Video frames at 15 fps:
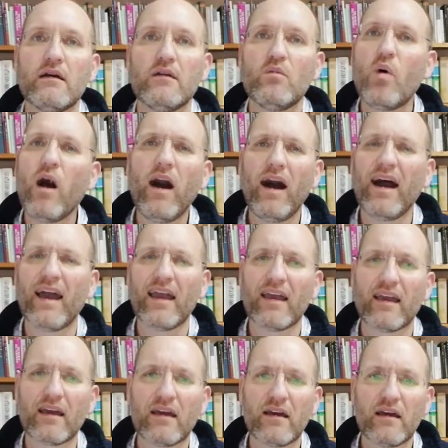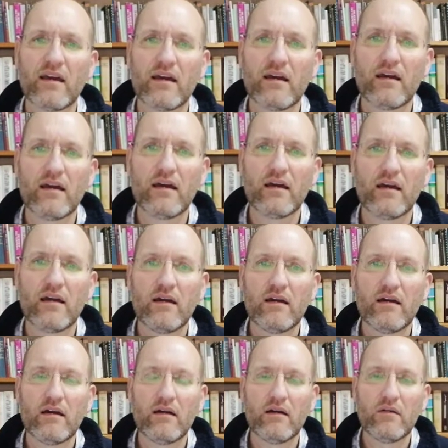And why?
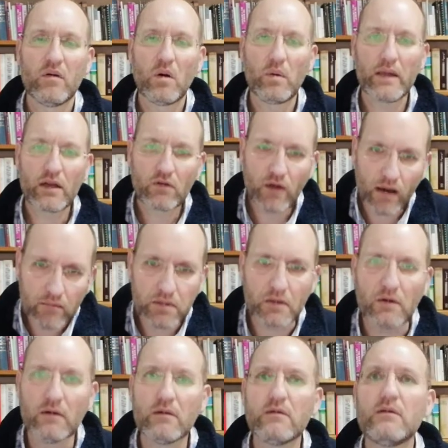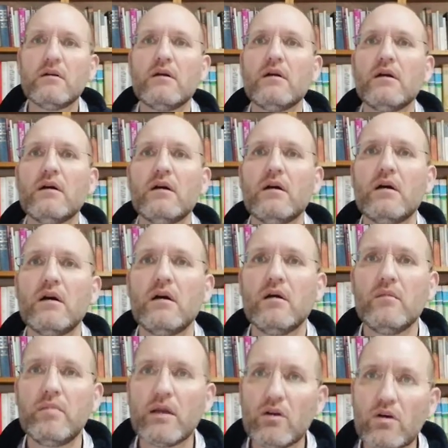Well, we grumble
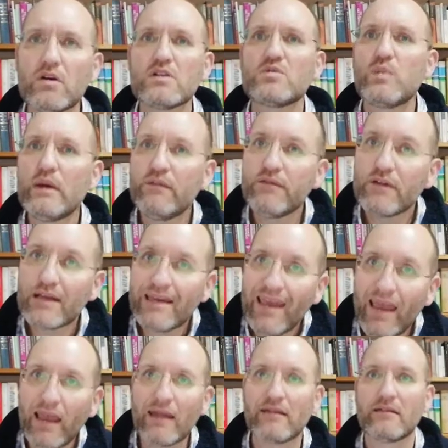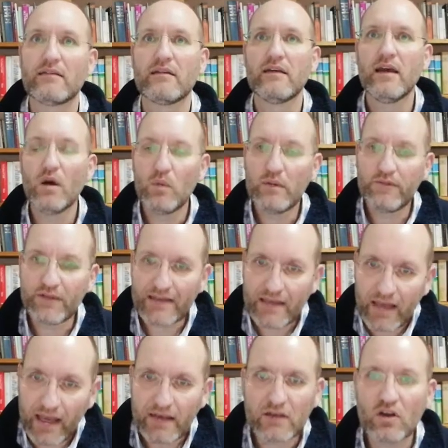because we forget. We
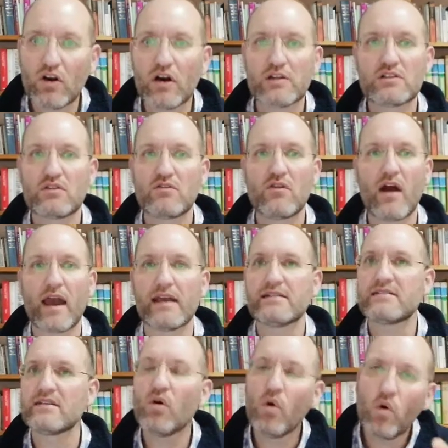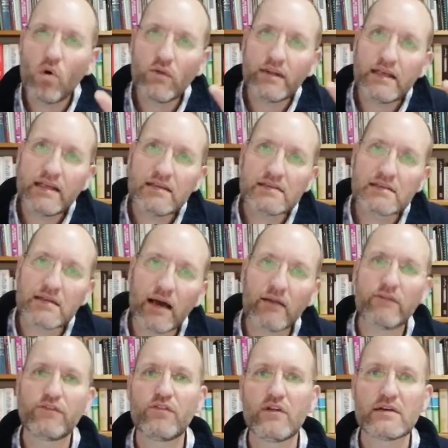forget God's grace and all that He has
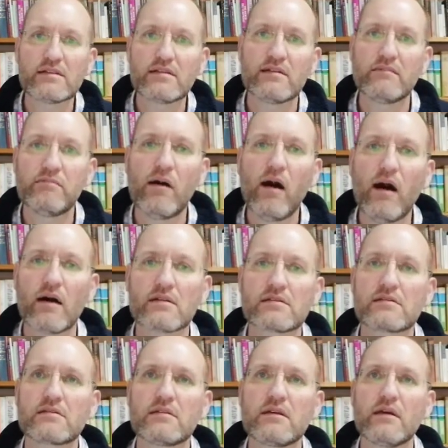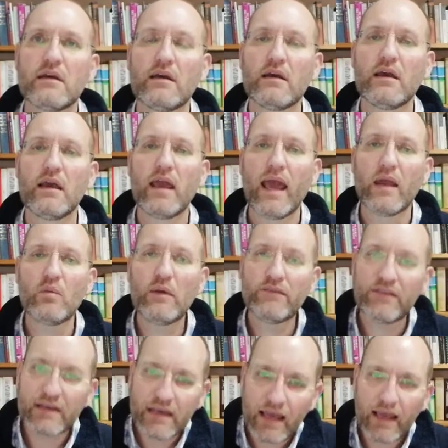done for us in the past and we
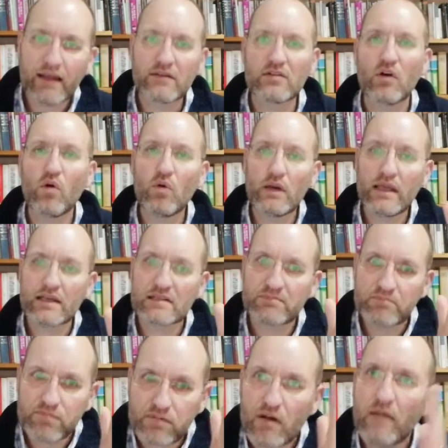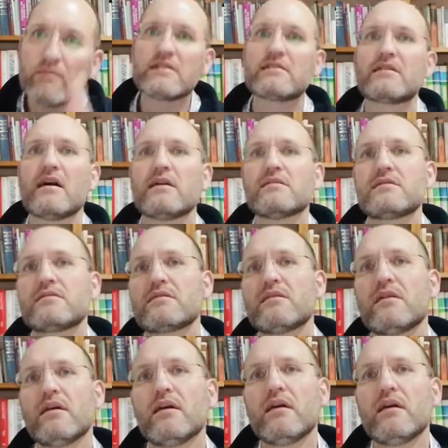forget all he has promised us